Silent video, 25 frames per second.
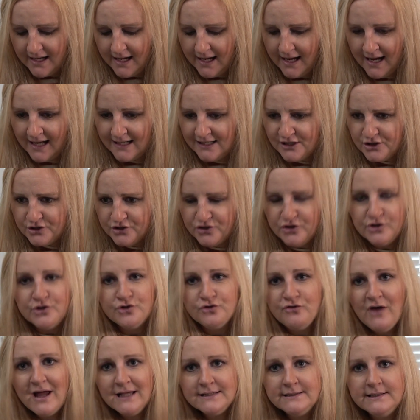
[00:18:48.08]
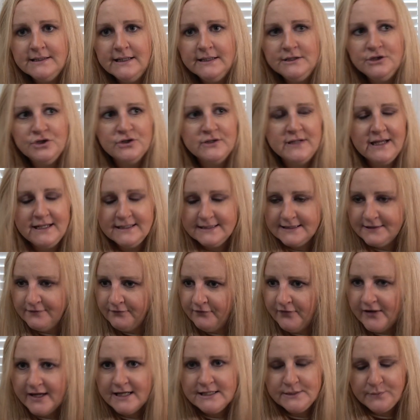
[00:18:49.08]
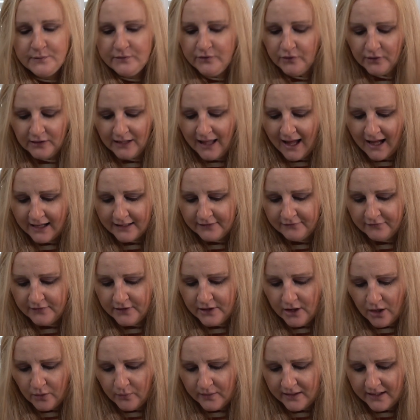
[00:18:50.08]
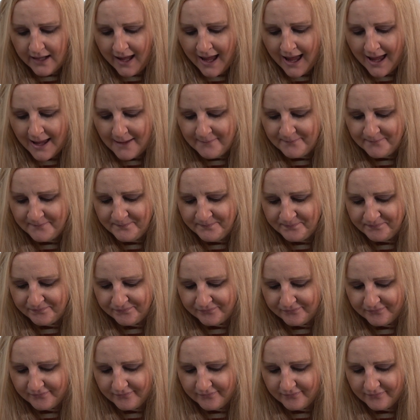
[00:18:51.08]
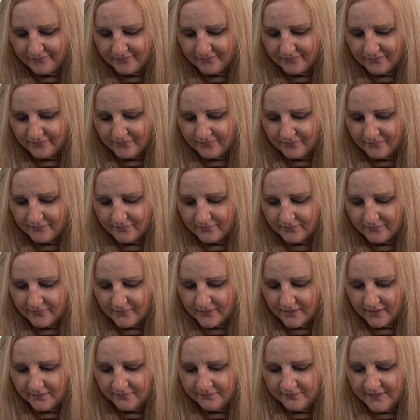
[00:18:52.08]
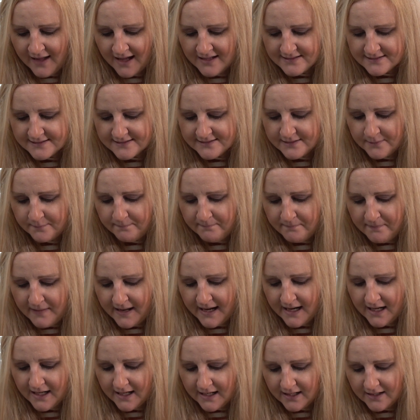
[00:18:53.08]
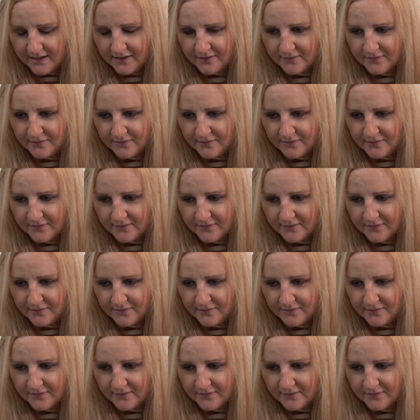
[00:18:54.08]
it's distressing. It just interferes with your life, and that's the big,